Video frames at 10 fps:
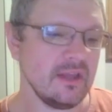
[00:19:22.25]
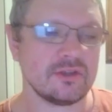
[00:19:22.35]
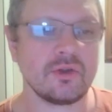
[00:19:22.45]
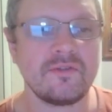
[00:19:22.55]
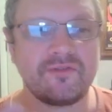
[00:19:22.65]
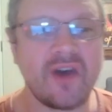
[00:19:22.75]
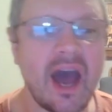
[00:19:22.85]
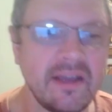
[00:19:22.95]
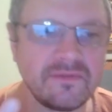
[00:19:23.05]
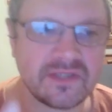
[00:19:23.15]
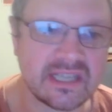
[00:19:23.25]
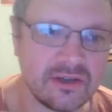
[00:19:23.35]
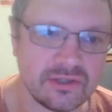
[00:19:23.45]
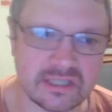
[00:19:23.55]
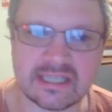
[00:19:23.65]
there's only 5
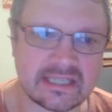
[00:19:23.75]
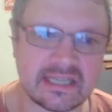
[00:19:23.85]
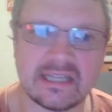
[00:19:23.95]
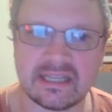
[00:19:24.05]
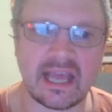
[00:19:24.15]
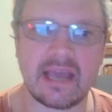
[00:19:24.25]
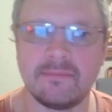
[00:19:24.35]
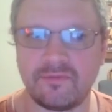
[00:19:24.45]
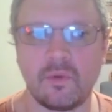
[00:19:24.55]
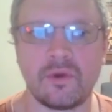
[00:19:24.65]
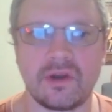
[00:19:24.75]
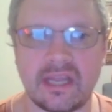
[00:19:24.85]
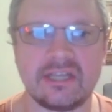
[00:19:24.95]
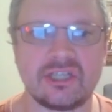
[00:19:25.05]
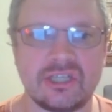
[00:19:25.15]
skills listed in the game for
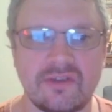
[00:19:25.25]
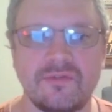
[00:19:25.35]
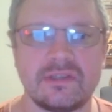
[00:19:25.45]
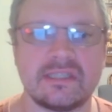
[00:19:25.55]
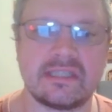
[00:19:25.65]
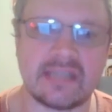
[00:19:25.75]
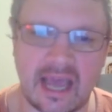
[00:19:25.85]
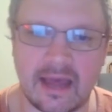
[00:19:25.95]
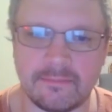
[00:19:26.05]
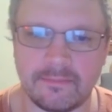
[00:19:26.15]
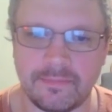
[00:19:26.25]
each different stat.